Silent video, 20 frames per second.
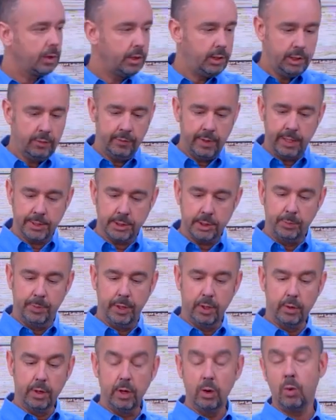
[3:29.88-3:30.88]
You've got
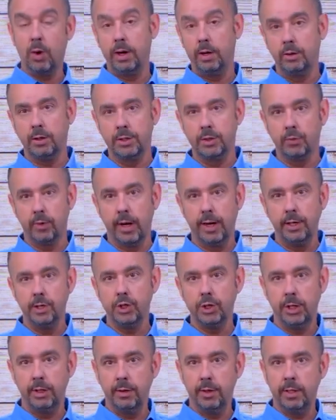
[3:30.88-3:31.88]
superior wireless range
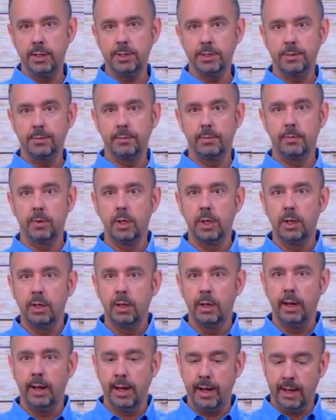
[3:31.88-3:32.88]
on this
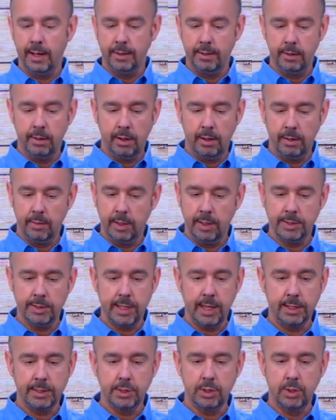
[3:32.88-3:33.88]
and uh, it's
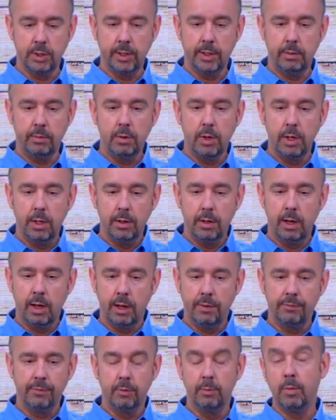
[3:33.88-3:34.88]
excellent uh,
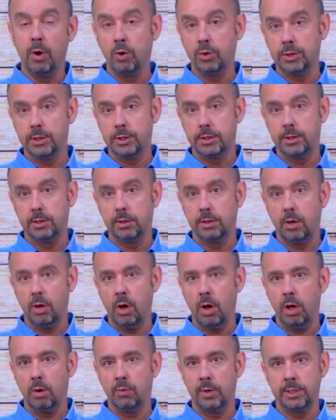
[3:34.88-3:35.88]
for most
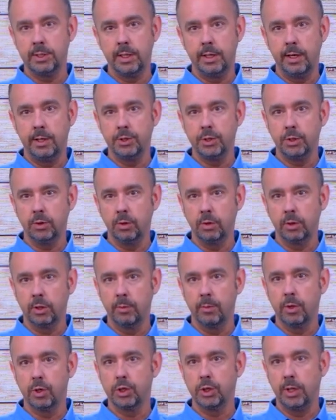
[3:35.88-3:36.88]
all residential or
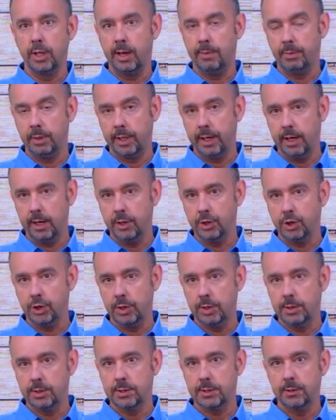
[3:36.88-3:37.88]
commercial
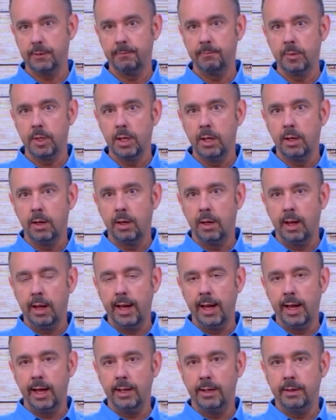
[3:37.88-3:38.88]
applications.
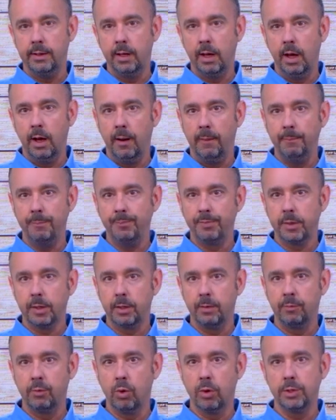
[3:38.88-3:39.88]
And um,
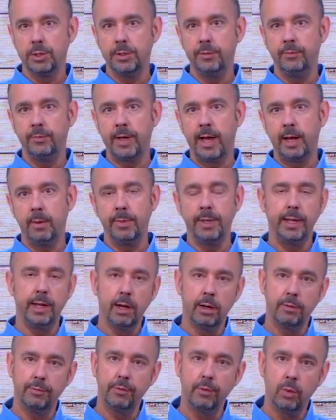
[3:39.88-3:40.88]
of course, you've got to be
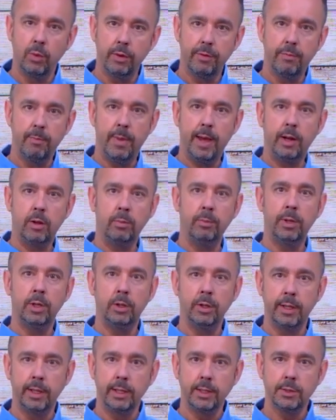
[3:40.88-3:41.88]
careful with metal
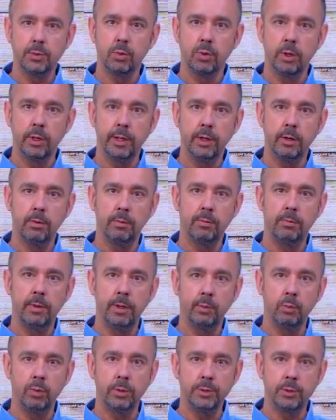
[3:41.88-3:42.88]
buildings where you'll
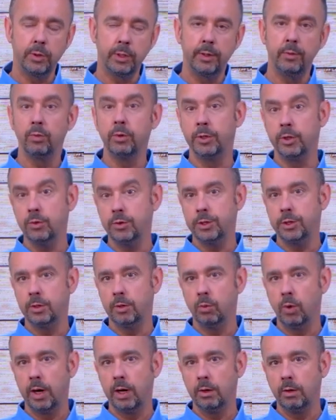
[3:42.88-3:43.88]
reduce your
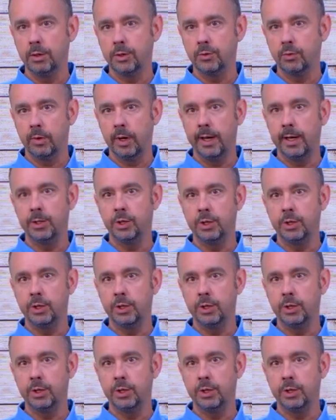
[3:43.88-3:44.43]
wireless range,